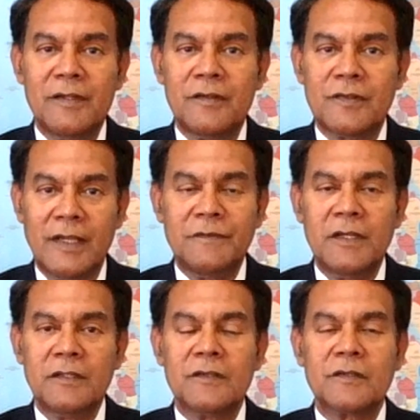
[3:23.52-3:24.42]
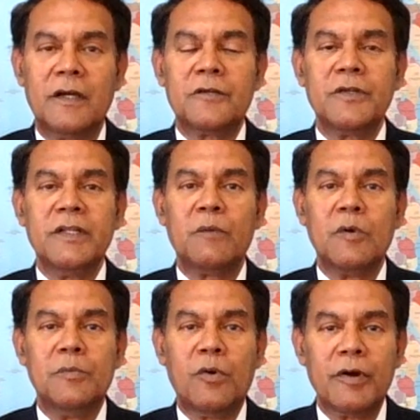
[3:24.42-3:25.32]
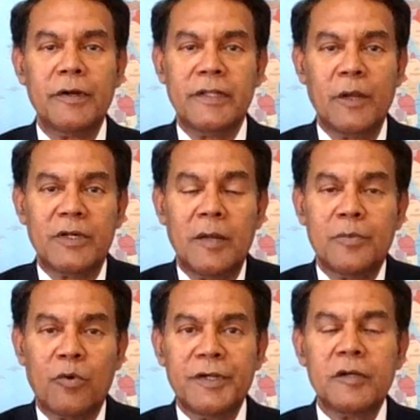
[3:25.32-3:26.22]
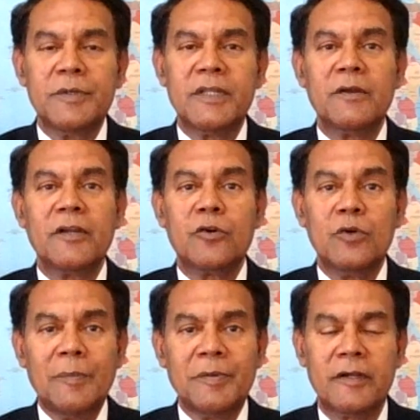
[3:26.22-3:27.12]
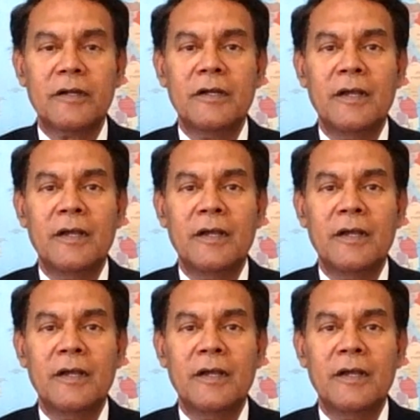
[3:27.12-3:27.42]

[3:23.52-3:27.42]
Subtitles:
safety in this country. They were not born here, but they grew up here,